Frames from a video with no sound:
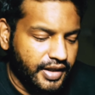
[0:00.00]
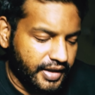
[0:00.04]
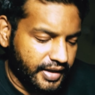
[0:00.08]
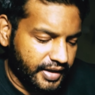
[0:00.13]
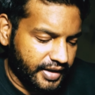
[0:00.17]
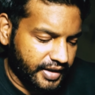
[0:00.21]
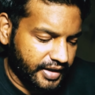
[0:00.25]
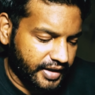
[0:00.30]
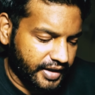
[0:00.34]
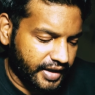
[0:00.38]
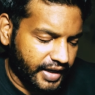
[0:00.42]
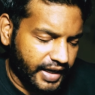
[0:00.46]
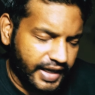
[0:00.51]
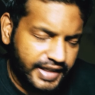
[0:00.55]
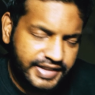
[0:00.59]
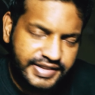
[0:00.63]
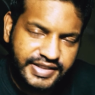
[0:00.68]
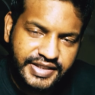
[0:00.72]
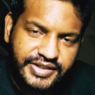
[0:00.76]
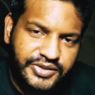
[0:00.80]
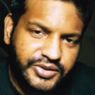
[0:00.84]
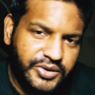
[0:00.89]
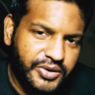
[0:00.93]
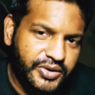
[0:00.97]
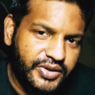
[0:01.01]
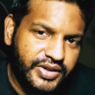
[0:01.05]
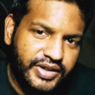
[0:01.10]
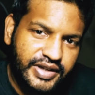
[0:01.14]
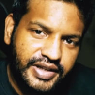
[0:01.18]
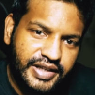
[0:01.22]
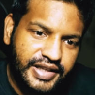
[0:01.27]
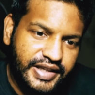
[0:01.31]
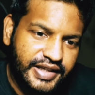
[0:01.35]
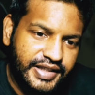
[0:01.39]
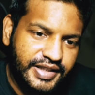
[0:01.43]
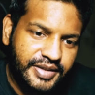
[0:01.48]
As I told
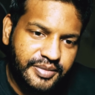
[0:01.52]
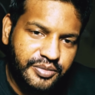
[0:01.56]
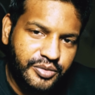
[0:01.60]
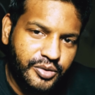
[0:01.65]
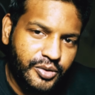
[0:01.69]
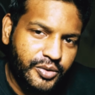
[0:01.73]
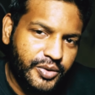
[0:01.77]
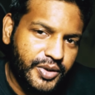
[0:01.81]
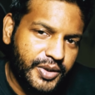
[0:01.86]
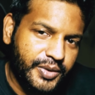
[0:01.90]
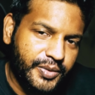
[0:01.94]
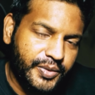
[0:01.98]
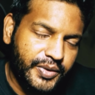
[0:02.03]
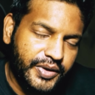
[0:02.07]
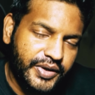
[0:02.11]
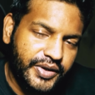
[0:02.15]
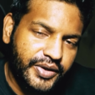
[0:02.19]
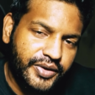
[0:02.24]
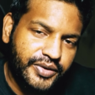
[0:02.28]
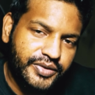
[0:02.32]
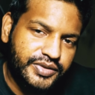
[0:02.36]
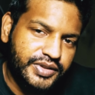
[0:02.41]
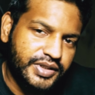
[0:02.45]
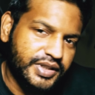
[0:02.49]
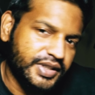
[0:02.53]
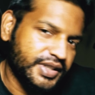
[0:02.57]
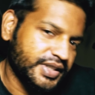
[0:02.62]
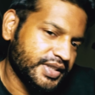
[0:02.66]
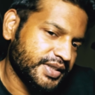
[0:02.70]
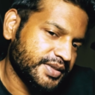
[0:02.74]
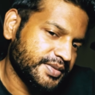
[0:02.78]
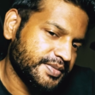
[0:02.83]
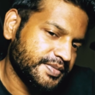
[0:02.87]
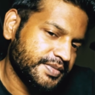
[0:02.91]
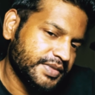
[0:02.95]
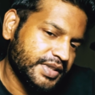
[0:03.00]
earlier in the moving video,
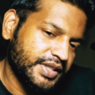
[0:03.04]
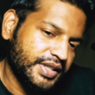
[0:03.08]
the